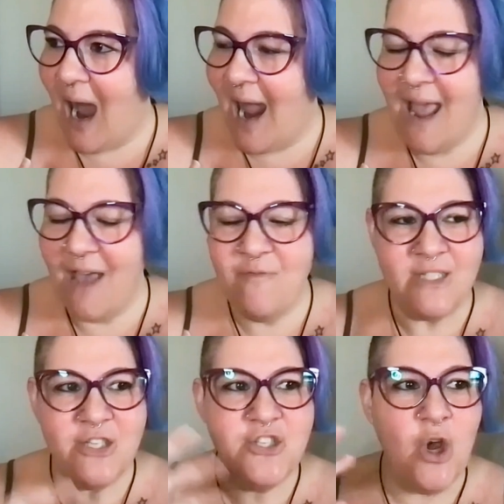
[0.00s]
I have
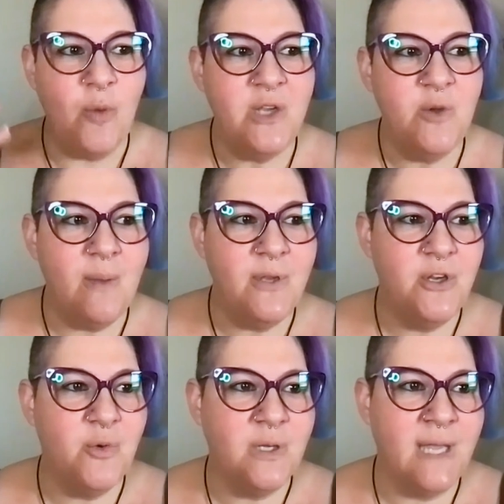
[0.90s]
met so many
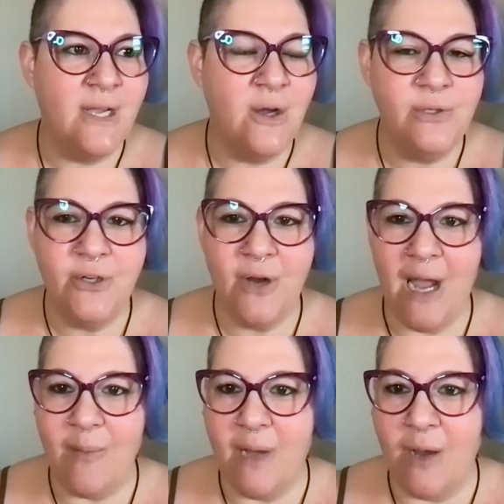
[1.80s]
women who were like, holy crap,